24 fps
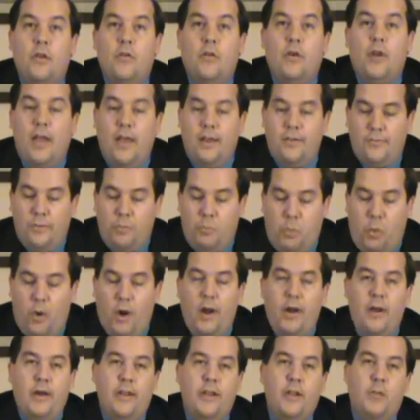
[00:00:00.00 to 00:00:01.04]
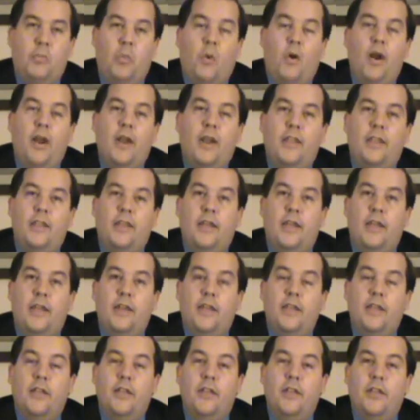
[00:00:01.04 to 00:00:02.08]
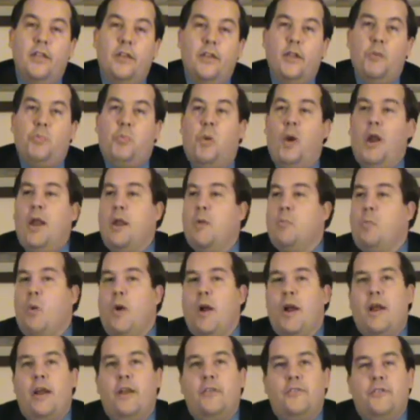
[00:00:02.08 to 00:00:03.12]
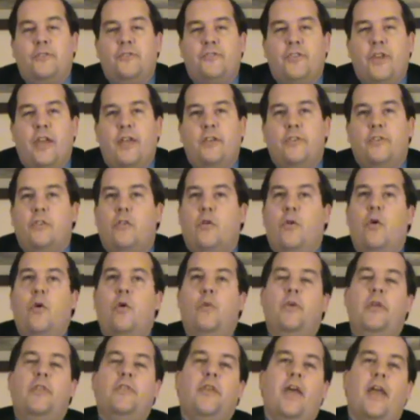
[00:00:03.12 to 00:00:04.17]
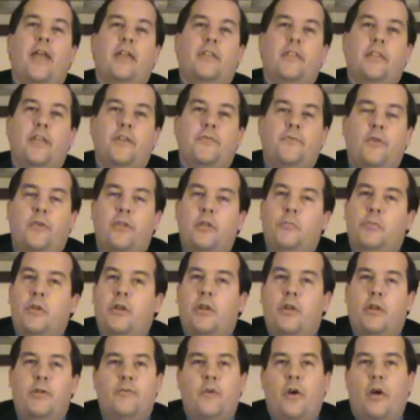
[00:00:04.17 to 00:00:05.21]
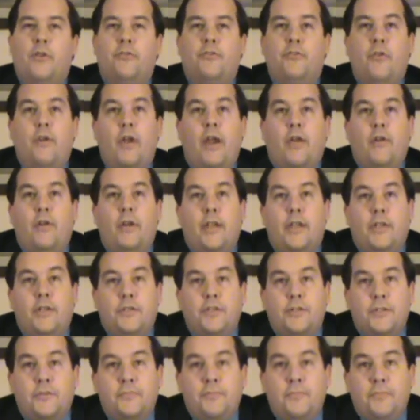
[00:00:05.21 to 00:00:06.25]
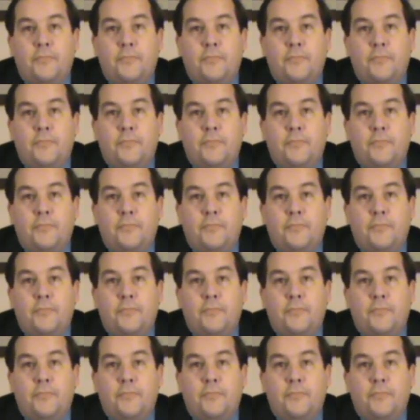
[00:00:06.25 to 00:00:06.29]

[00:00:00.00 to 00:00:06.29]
What kind of a prayer do you pray then? Do you pray a prayer that says, Lord, we thank Thee for the beauty of our surroundings?